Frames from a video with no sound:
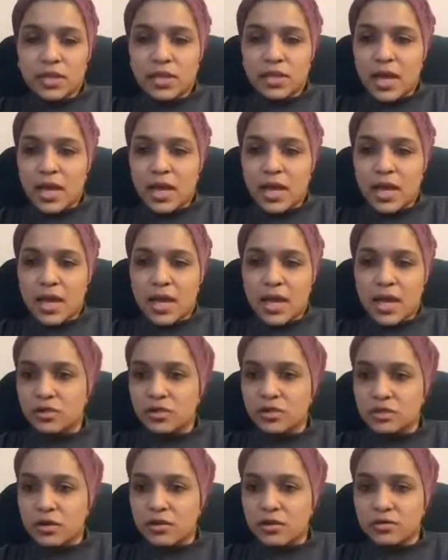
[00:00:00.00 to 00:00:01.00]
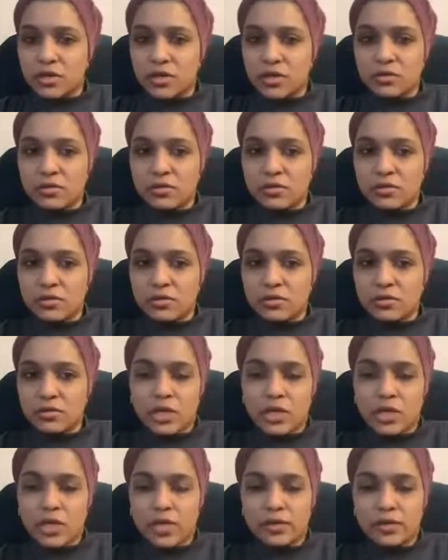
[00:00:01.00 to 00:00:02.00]
any changes are noticed
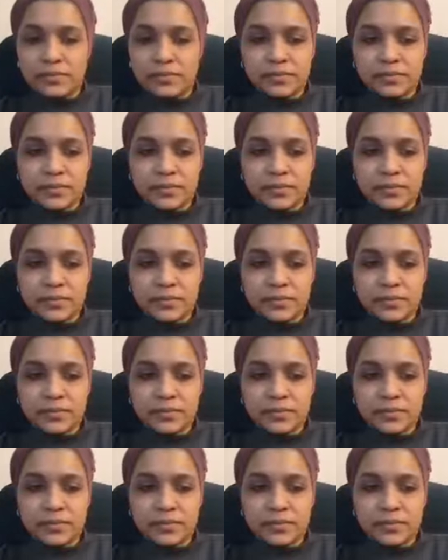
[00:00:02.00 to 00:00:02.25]
earlier.